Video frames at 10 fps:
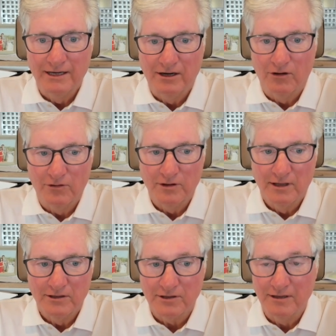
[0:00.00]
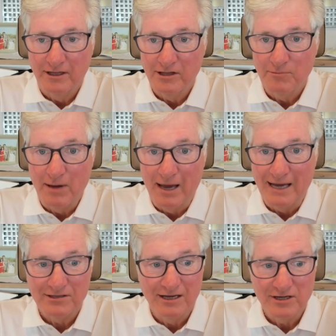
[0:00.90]
you know suddenly the
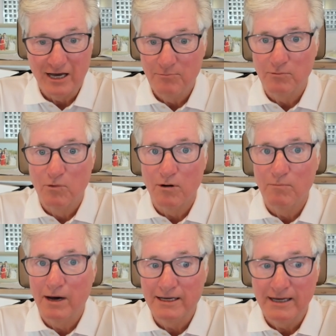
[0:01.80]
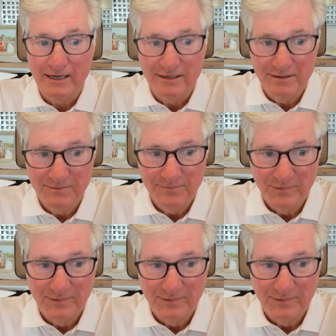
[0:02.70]
bank says you got to put more money in,